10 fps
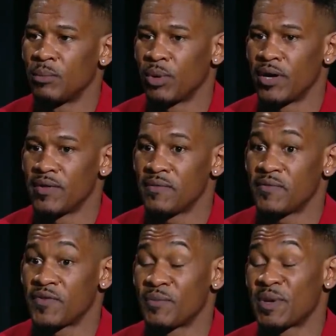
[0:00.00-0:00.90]
But
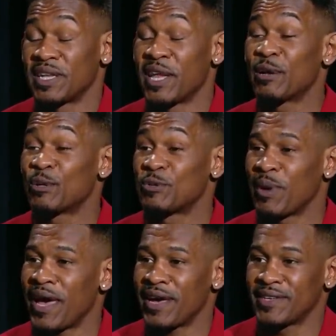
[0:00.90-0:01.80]
from Canelo's
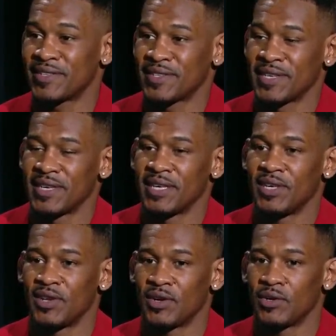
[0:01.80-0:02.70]
past,
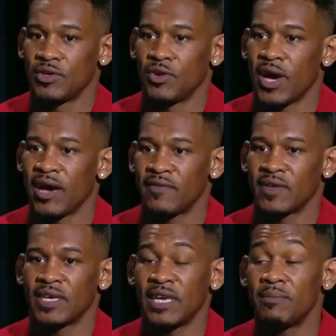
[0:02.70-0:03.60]
you know, you have
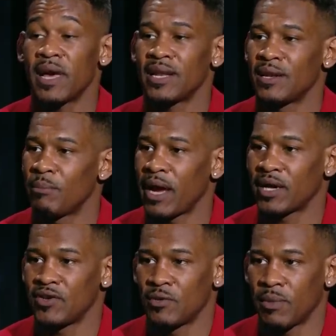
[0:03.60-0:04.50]
to keep that in the
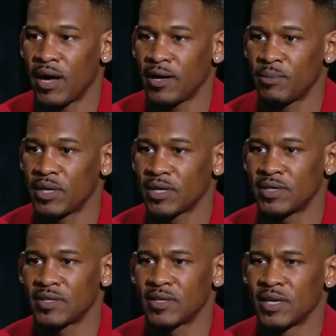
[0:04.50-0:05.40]
back of your mind
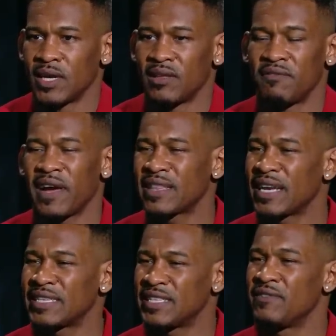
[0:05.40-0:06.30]
because the fact
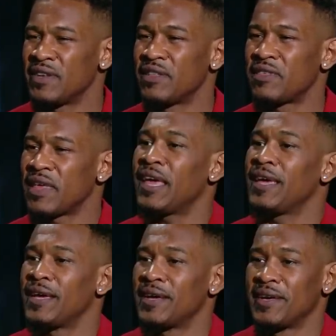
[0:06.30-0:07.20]
that it's even a
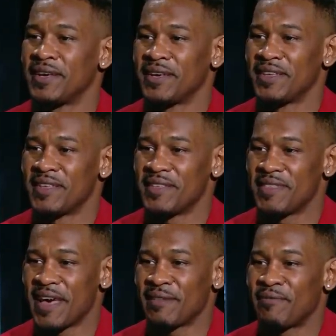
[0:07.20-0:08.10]
thing
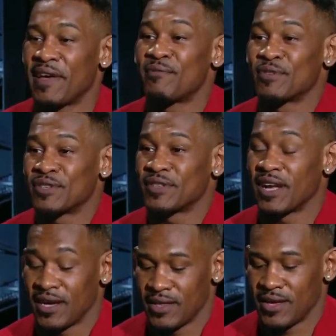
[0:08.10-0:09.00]
that favors
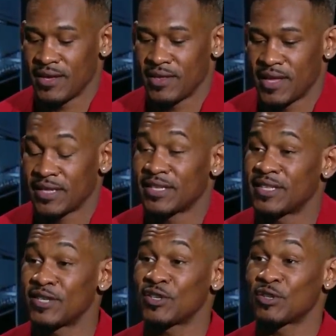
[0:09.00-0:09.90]
uh, that, that
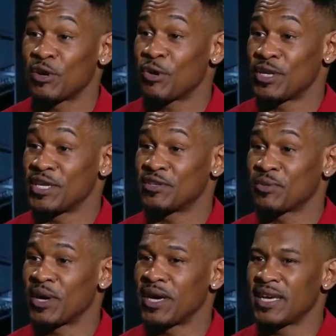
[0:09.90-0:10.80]
decisions going his
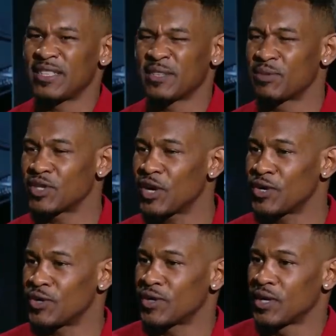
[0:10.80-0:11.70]
way is absurd